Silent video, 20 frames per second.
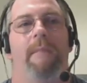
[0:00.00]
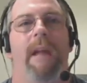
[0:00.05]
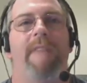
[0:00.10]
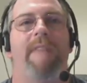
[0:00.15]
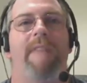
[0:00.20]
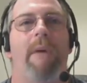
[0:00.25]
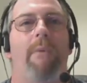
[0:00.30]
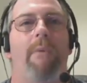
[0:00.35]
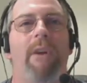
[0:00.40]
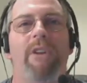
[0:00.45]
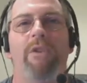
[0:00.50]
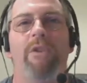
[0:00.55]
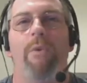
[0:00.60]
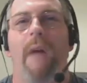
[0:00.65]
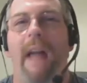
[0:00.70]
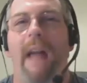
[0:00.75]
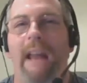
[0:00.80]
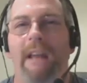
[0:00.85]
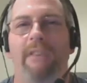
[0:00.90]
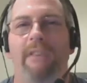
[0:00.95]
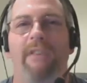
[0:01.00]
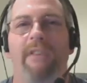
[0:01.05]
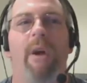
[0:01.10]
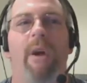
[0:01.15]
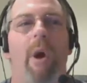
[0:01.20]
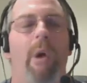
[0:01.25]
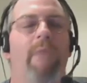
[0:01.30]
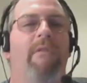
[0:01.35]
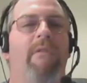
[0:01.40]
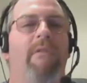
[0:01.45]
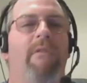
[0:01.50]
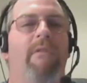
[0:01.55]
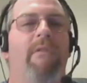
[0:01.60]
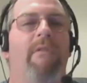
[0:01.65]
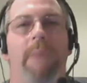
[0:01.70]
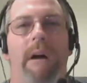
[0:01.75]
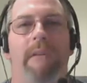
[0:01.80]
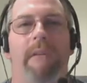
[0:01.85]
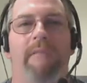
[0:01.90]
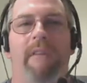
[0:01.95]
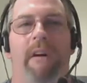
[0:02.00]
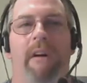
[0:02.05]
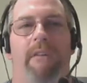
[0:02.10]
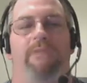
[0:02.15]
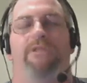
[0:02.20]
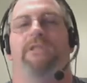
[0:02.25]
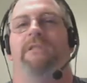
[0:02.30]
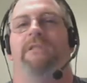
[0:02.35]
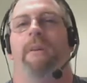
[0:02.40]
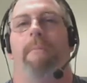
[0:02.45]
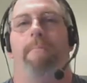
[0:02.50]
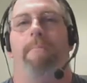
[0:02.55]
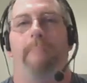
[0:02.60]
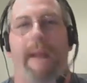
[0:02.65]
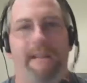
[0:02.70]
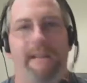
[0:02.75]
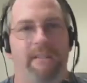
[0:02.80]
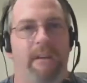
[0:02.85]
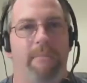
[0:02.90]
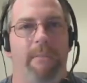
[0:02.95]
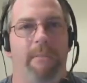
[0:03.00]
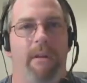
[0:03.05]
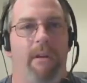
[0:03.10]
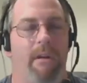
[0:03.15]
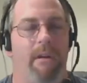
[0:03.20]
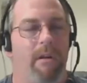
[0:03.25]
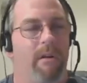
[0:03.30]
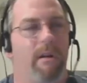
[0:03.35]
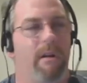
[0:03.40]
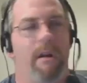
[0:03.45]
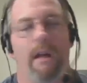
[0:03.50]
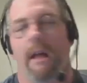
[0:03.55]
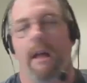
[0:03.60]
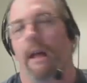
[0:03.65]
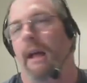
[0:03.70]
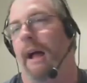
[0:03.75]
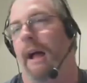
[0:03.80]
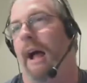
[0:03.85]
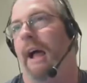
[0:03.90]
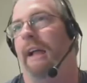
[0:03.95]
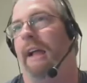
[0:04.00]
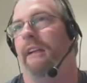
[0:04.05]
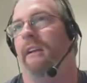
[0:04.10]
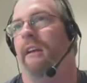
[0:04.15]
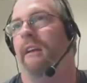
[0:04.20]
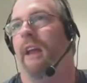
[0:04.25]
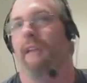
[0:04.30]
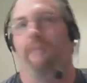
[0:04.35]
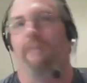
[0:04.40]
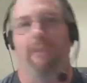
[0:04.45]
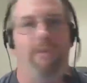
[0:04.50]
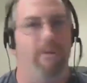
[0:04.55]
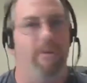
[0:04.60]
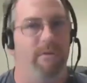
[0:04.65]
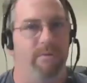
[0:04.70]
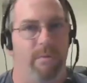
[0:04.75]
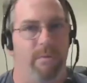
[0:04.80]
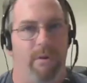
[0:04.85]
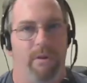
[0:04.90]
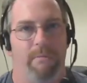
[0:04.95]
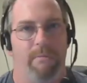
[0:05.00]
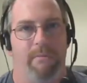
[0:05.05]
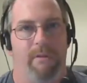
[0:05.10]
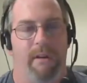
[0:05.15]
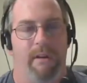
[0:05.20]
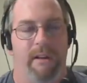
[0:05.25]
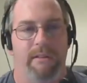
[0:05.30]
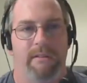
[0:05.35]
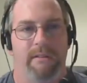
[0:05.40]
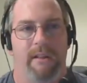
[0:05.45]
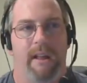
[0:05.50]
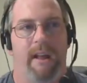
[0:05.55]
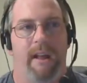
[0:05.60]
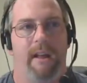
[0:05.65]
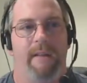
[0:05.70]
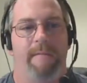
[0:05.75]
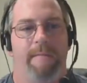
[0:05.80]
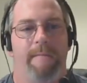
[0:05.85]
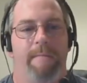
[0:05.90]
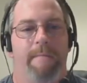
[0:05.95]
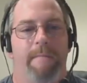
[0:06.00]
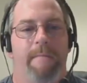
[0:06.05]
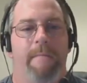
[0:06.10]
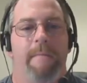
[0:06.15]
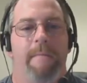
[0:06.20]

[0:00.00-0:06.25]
If I want to do anything over above just a basic blog, I never use WordPress, okay?